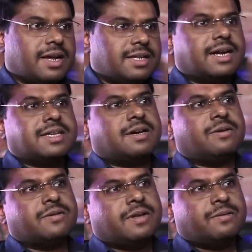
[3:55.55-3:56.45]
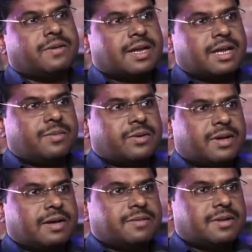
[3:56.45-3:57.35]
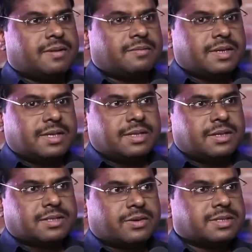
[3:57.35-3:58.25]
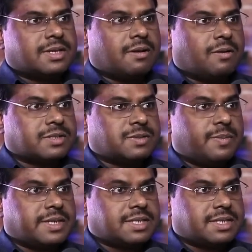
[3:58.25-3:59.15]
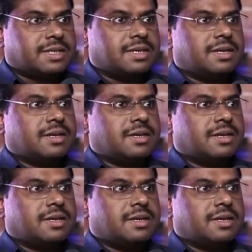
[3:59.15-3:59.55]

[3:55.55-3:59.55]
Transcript: And that is how now we are able to have the, we, ISRO is the lowest budget